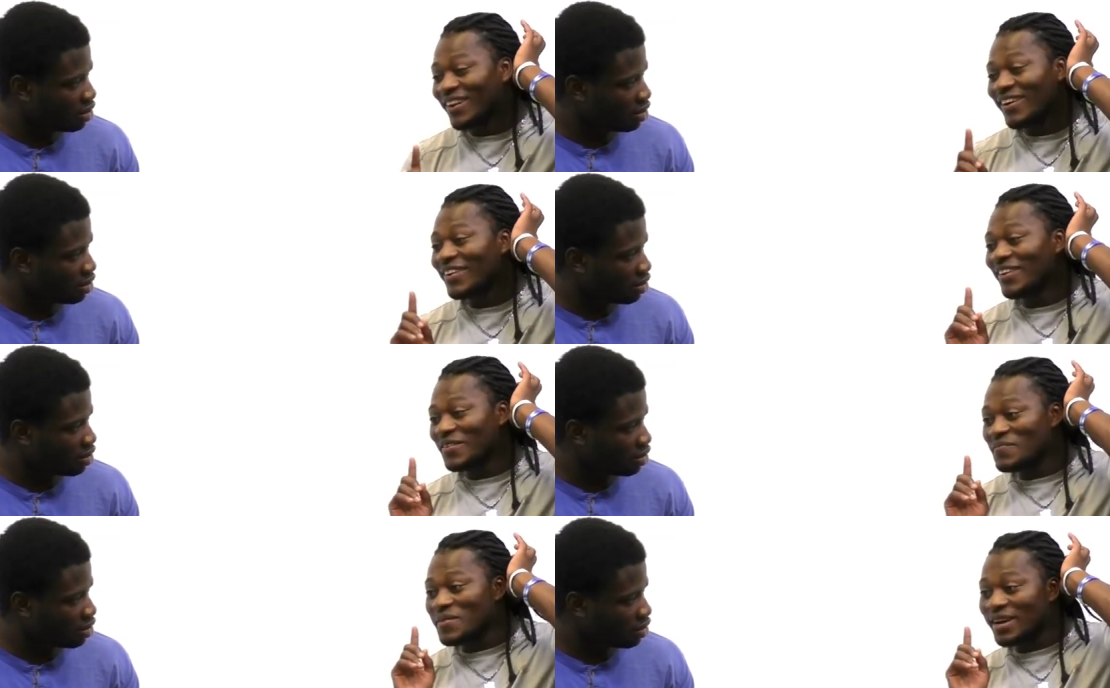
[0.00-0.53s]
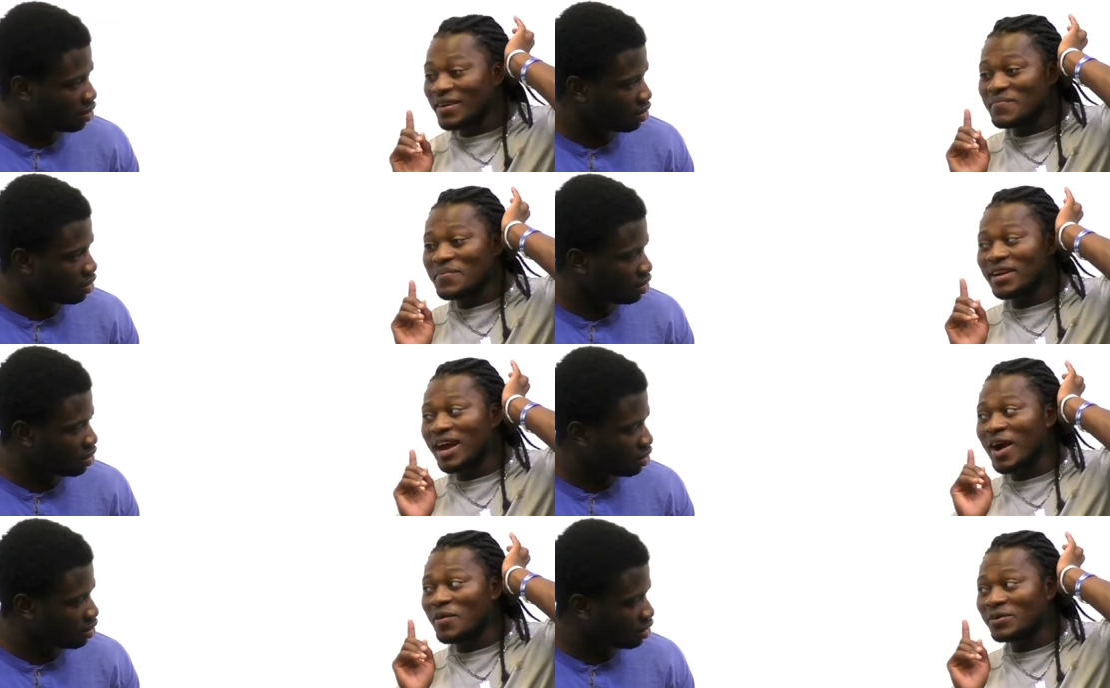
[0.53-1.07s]
Speaker 1: no, no, but
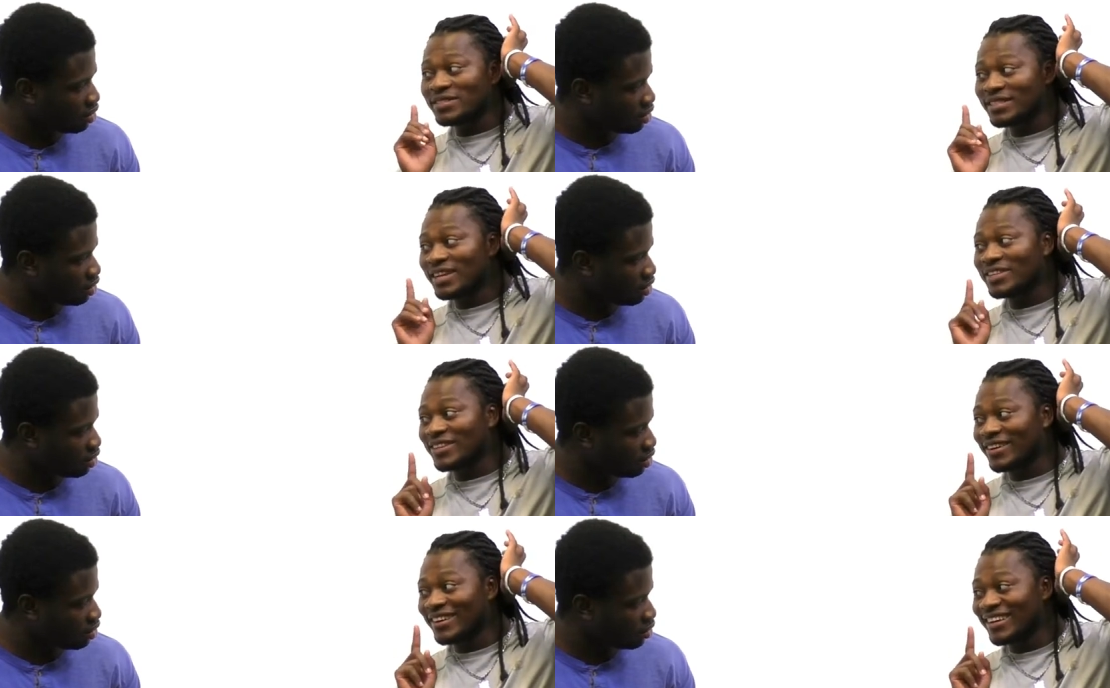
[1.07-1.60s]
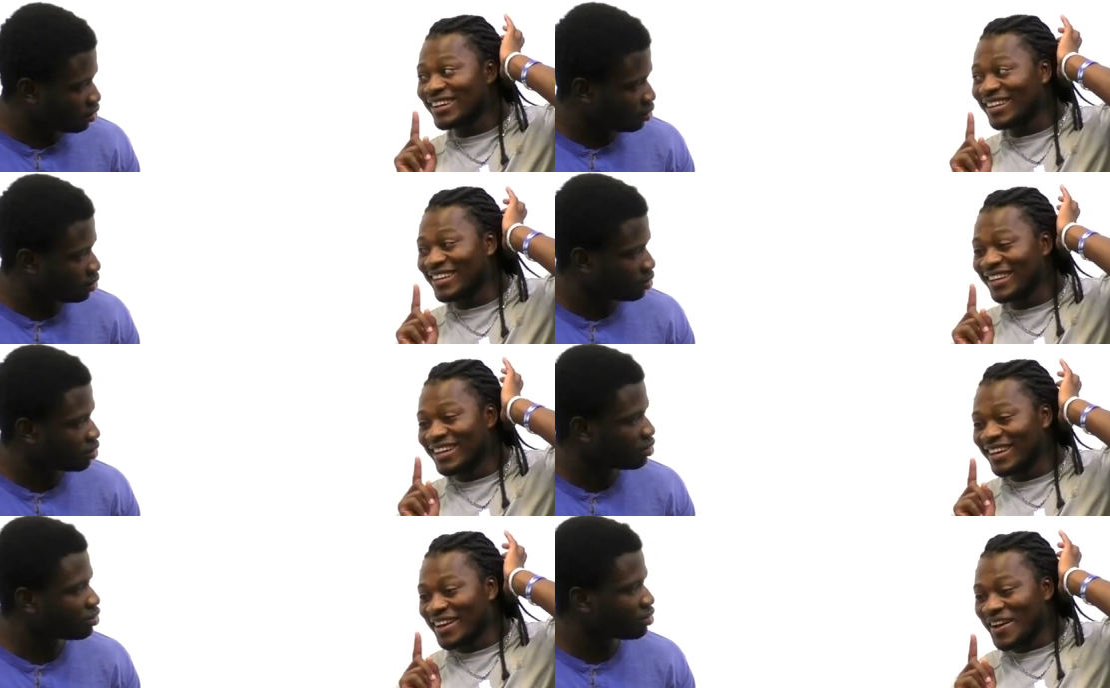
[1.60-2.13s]
but I would say though,
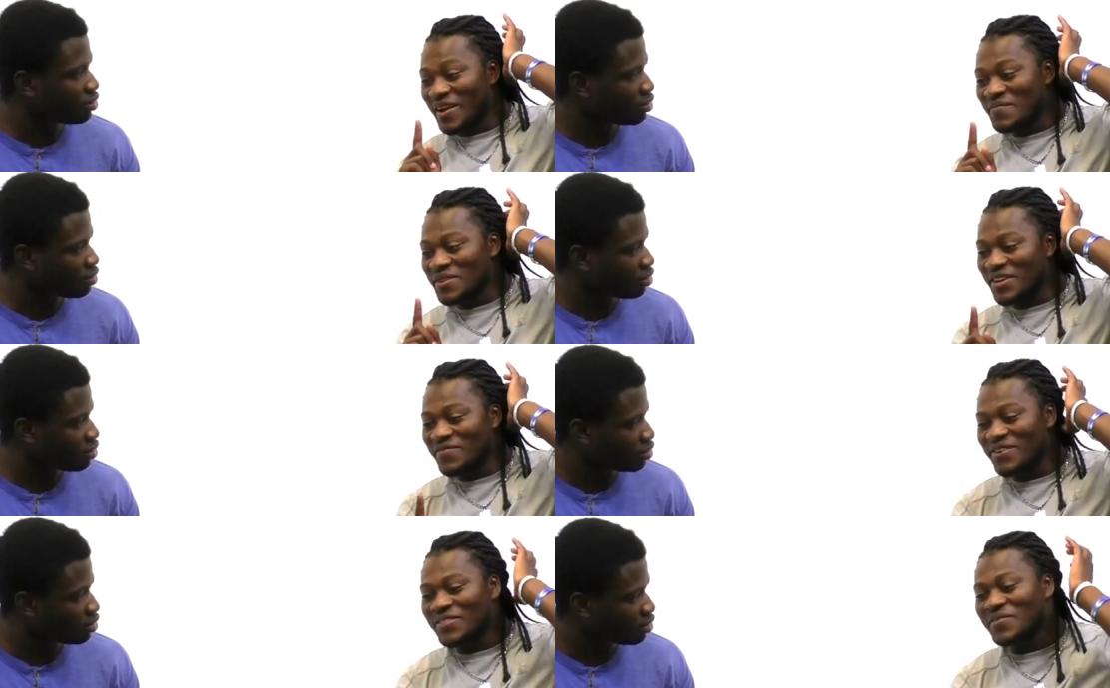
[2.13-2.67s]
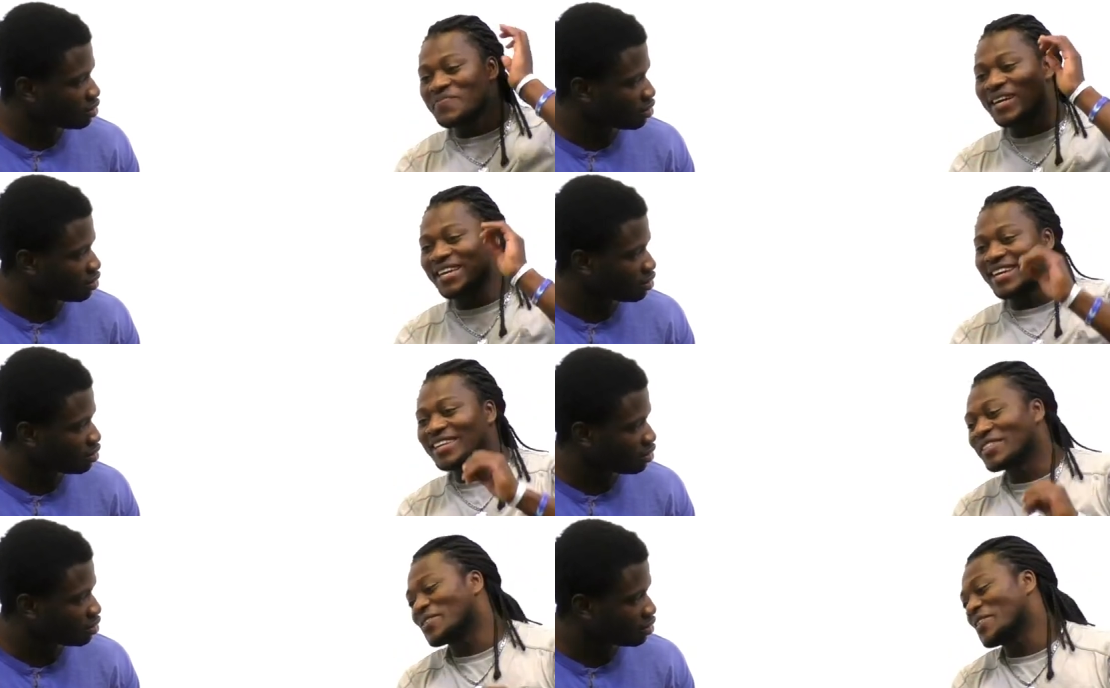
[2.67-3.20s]
I mean, even though my
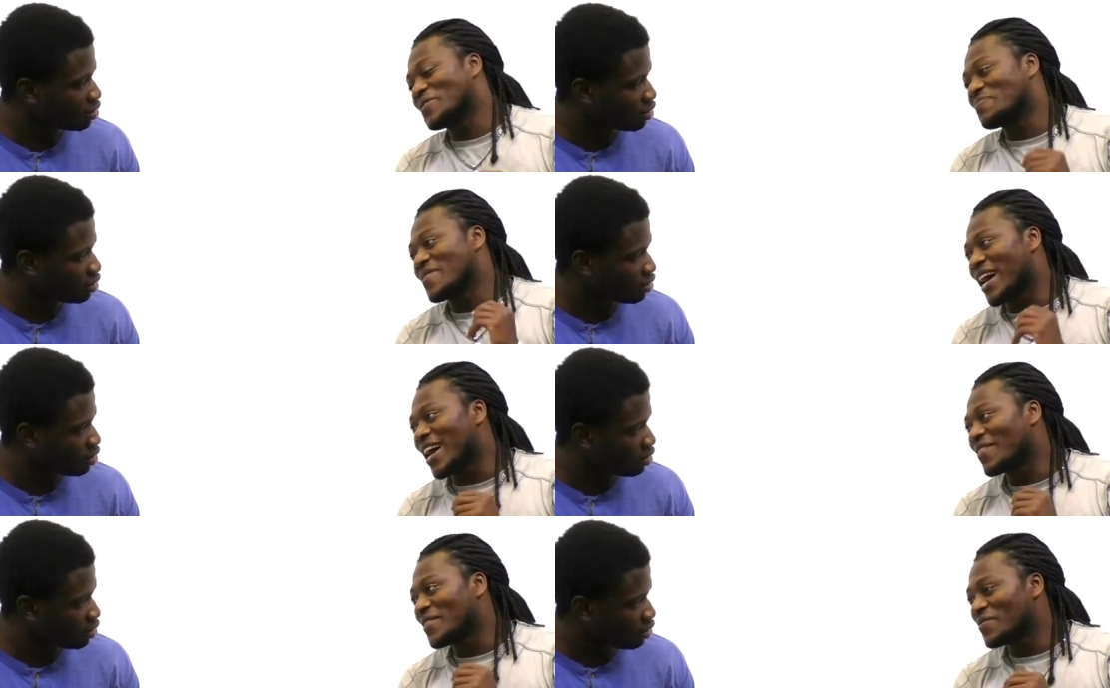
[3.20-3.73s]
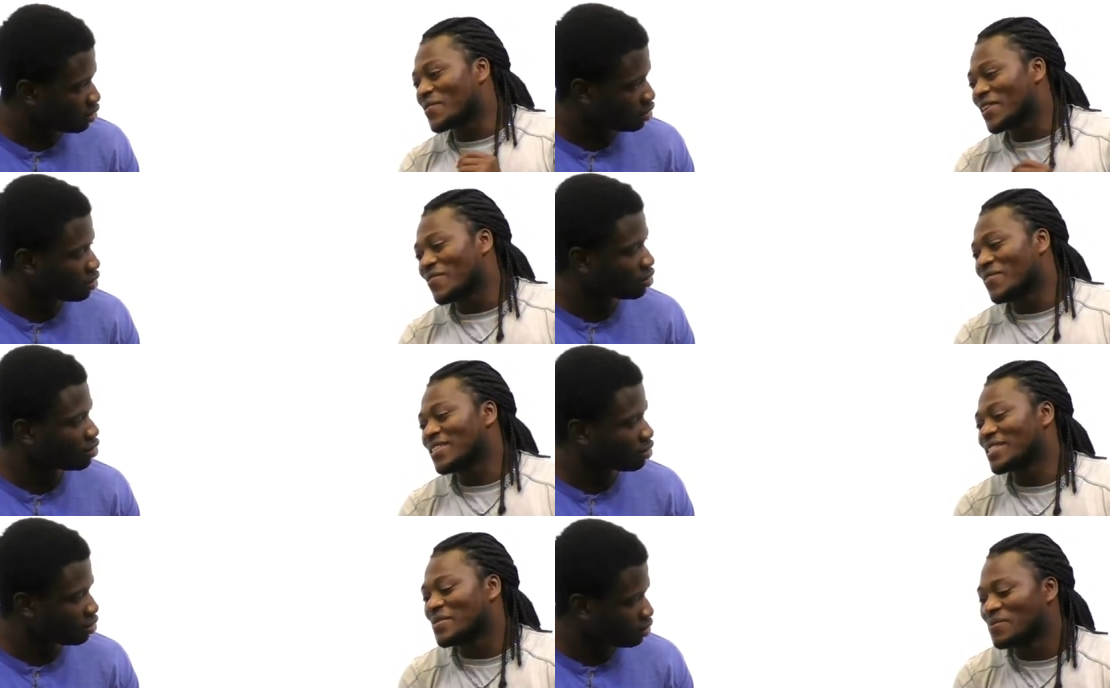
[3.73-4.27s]
English was bad when, when I
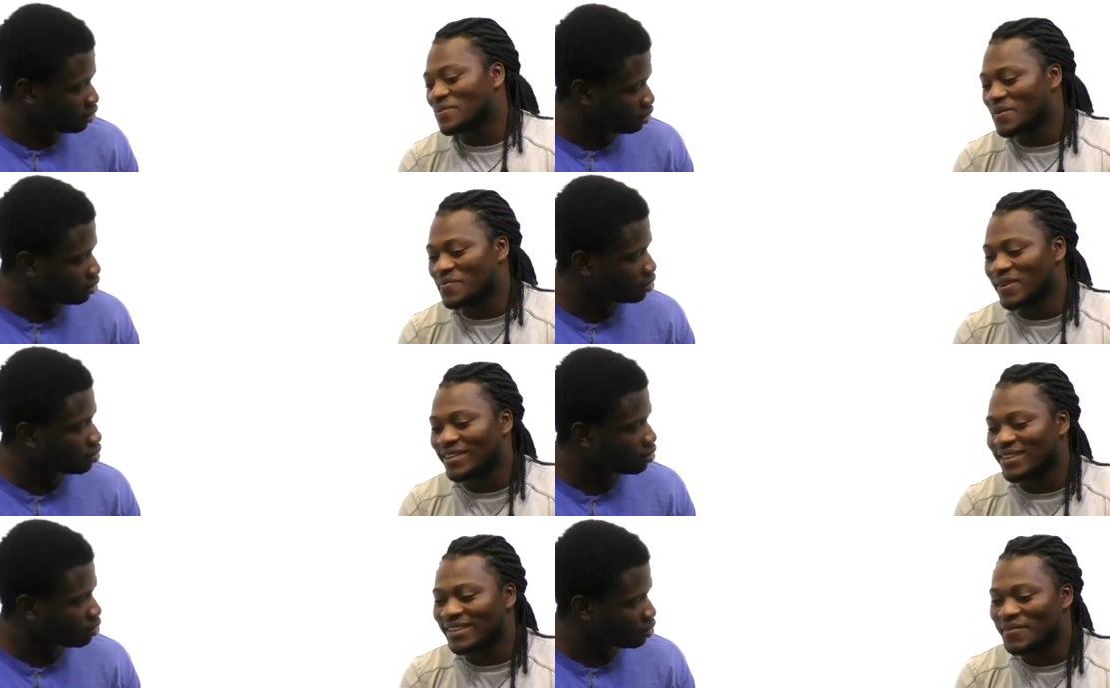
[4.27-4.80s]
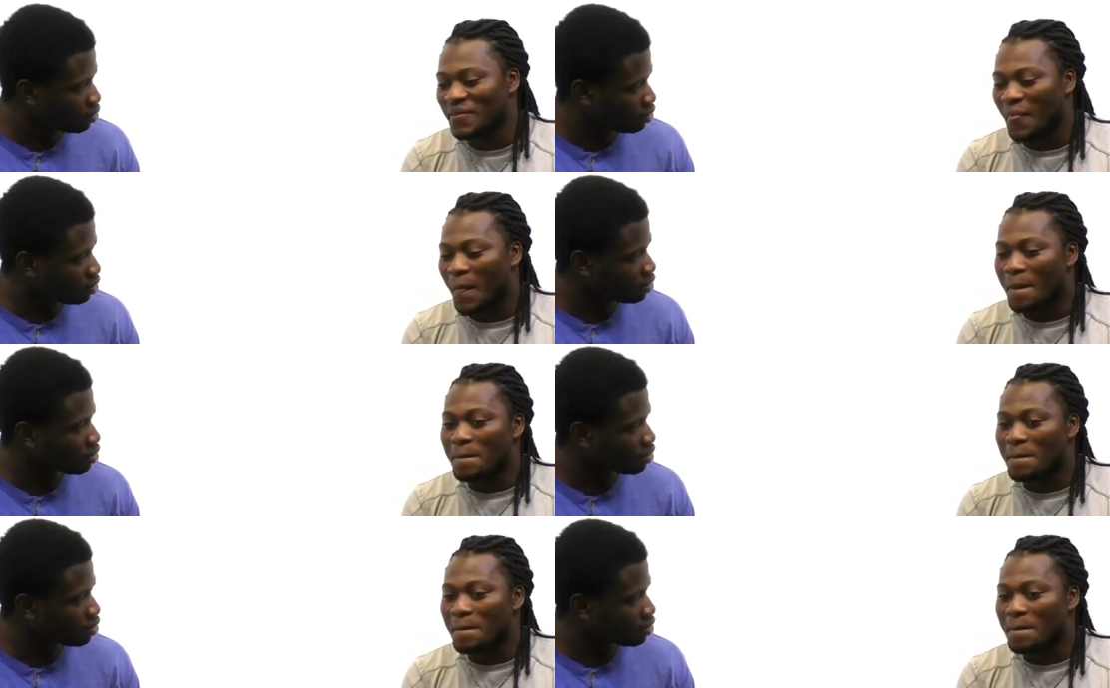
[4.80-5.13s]
first came to America,